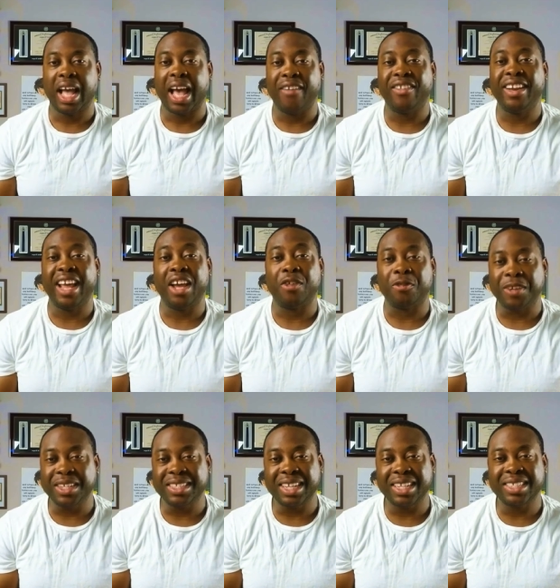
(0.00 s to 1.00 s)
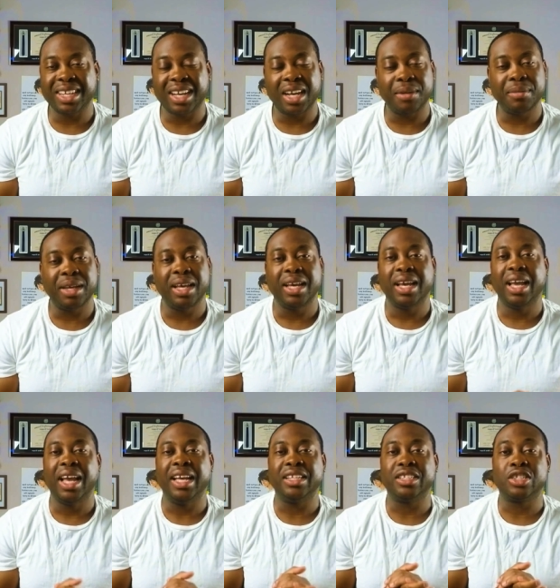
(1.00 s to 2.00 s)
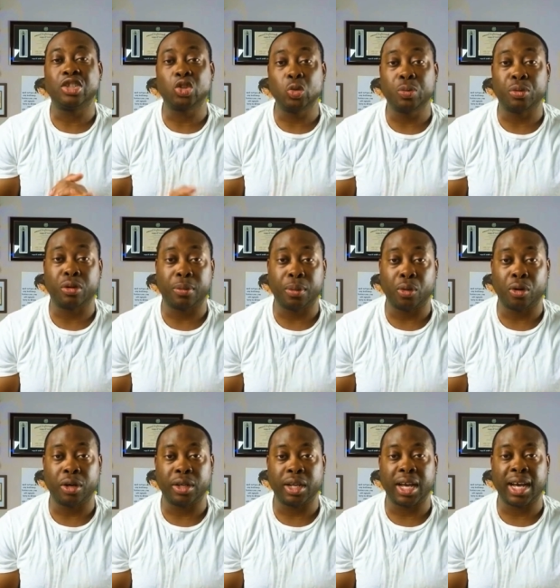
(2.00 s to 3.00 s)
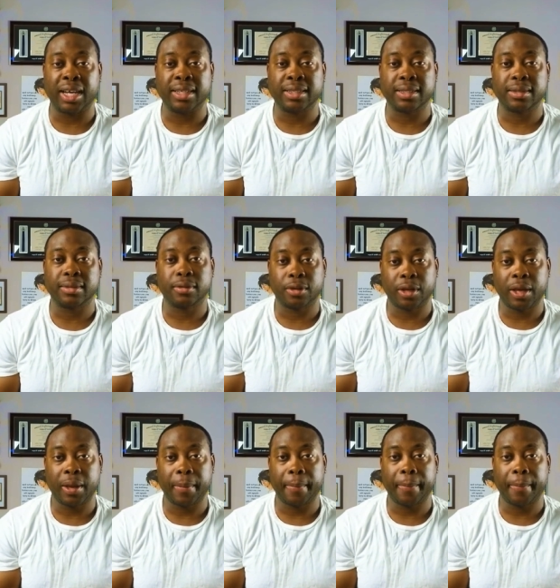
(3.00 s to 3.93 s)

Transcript: Having that reset time is super important, guys. Okay?